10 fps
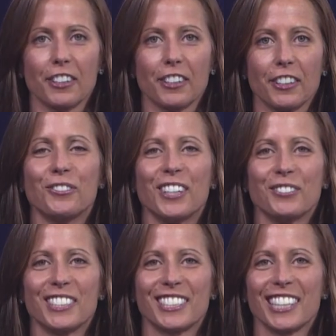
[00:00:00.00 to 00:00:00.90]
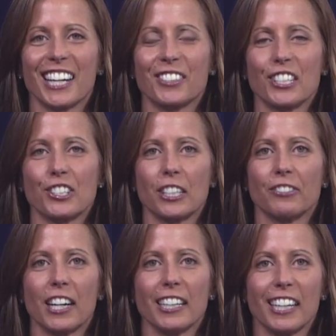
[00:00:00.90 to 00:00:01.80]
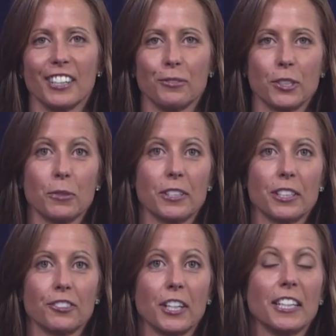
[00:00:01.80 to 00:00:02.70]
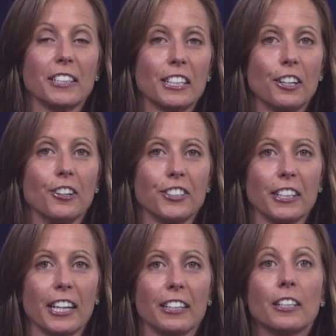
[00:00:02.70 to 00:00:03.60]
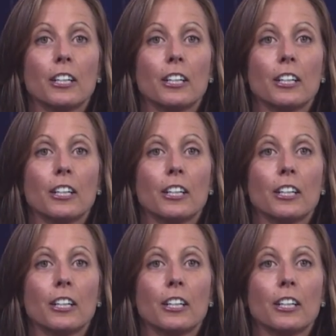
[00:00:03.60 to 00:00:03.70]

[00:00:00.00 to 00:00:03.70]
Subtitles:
So one was the acquisition of iNet, which was a trading technology that